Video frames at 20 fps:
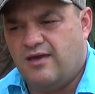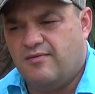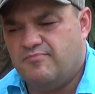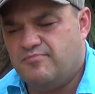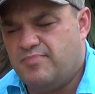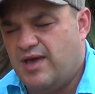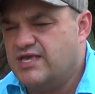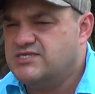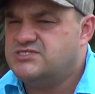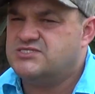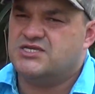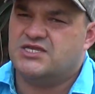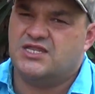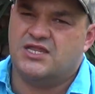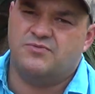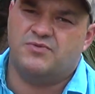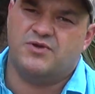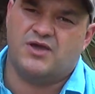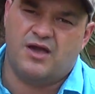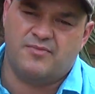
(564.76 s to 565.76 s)

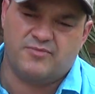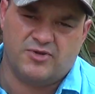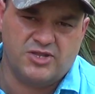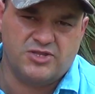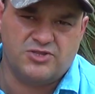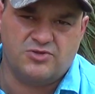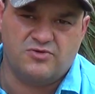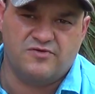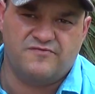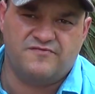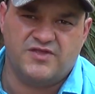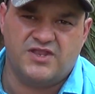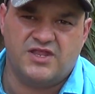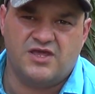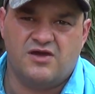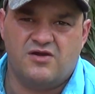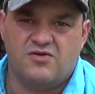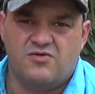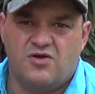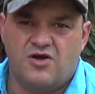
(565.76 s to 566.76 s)
Basically, I'm going to do a
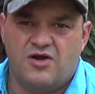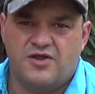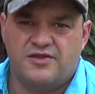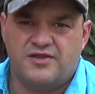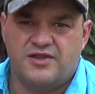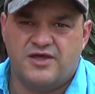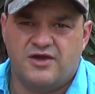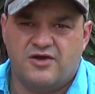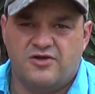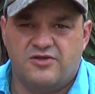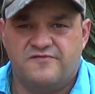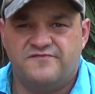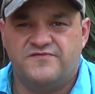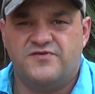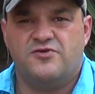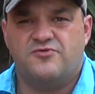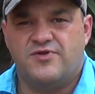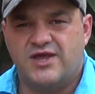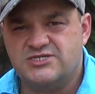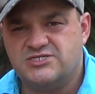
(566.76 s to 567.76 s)
video on a
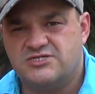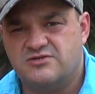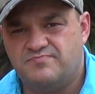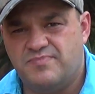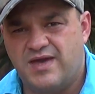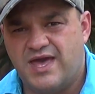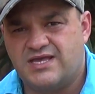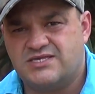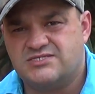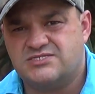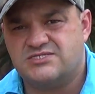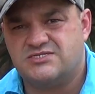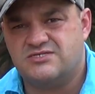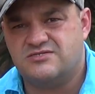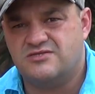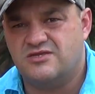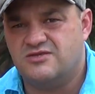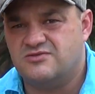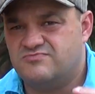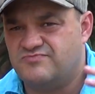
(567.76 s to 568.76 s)
few ration packs,
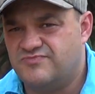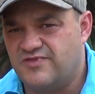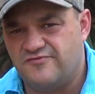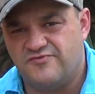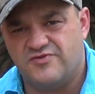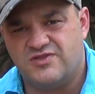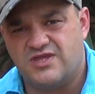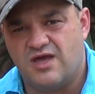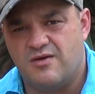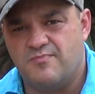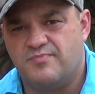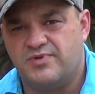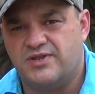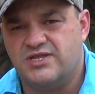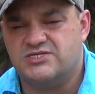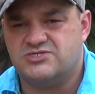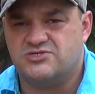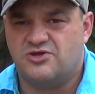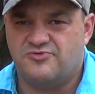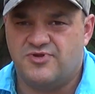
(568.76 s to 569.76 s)
different
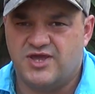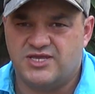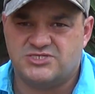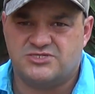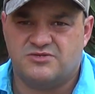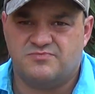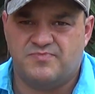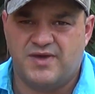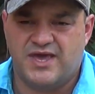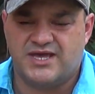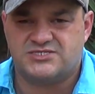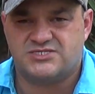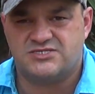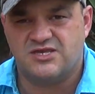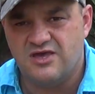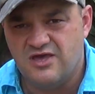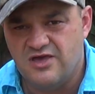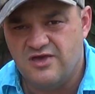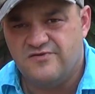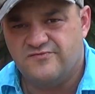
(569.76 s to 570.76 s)
companies on ration packs
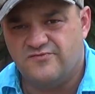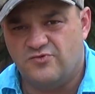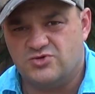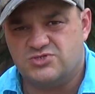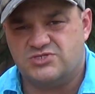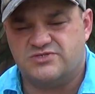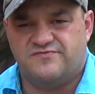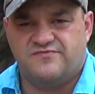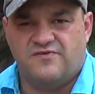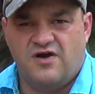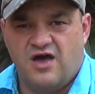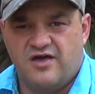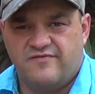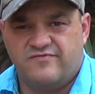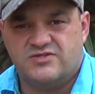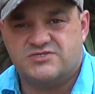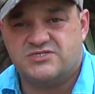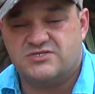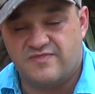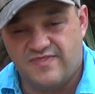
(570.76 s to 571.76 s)
for
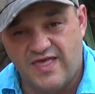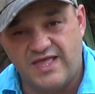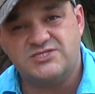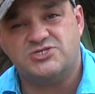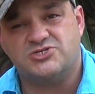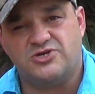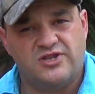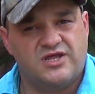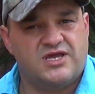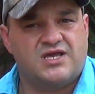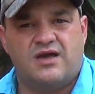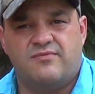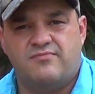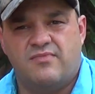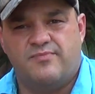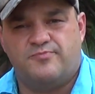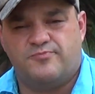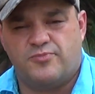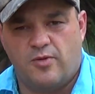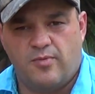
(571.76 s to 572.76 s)
survival. So that's going to come
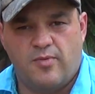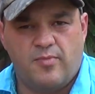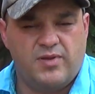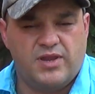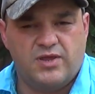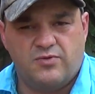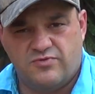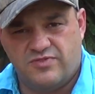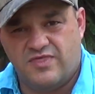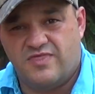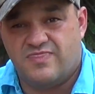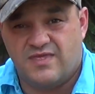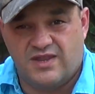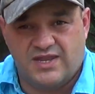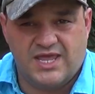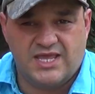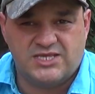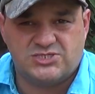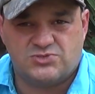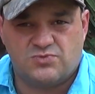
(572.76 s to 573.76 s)
up probably within the
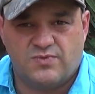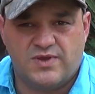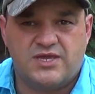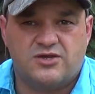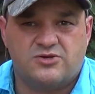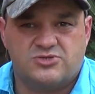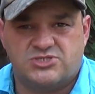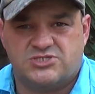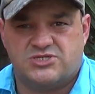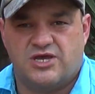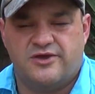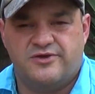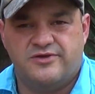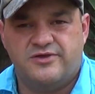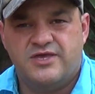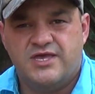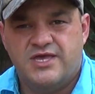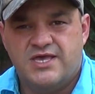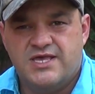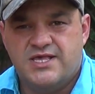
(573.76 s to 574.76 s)
next week or so.
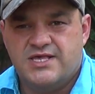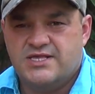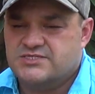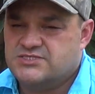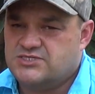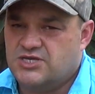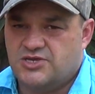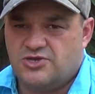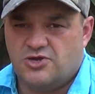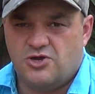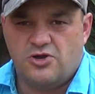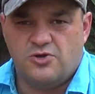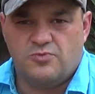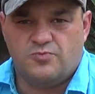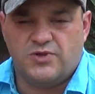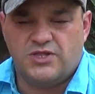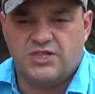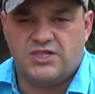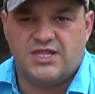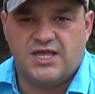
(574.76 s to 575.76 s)
So yeah,
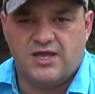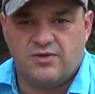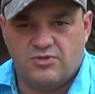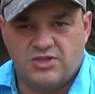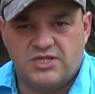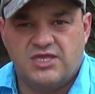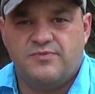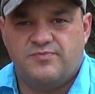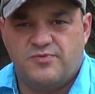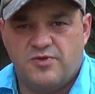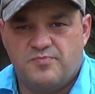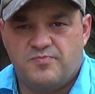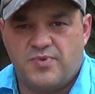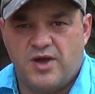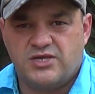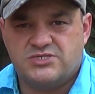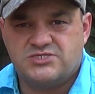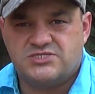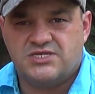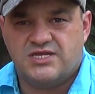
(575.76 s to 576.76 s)
we'll keep you
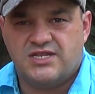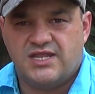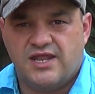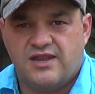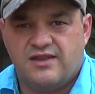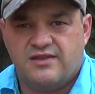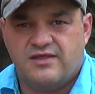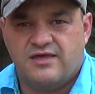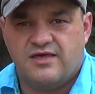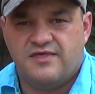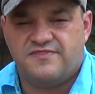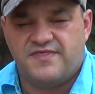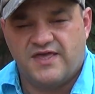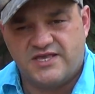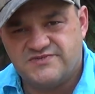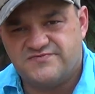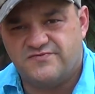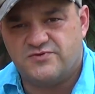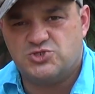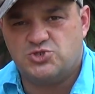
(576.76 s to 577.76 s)
posted, and
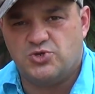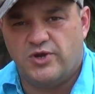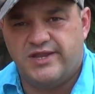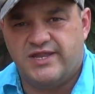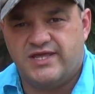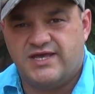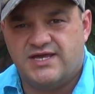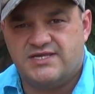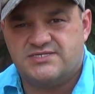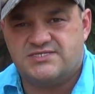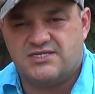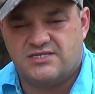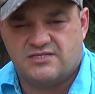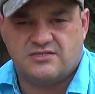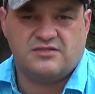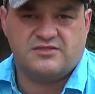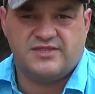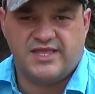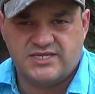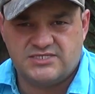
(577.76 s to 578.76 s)
thanks for joining us.
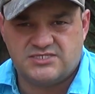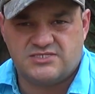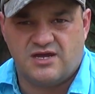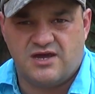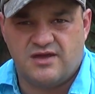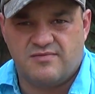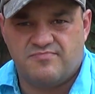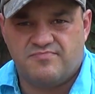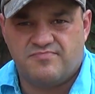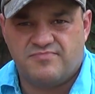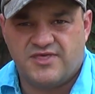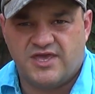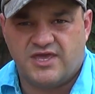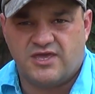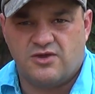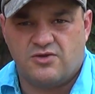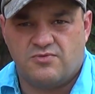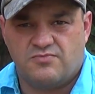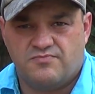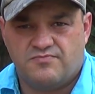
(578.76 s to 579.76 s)
Until next time, thank
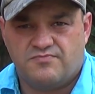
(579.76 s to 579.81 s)
you.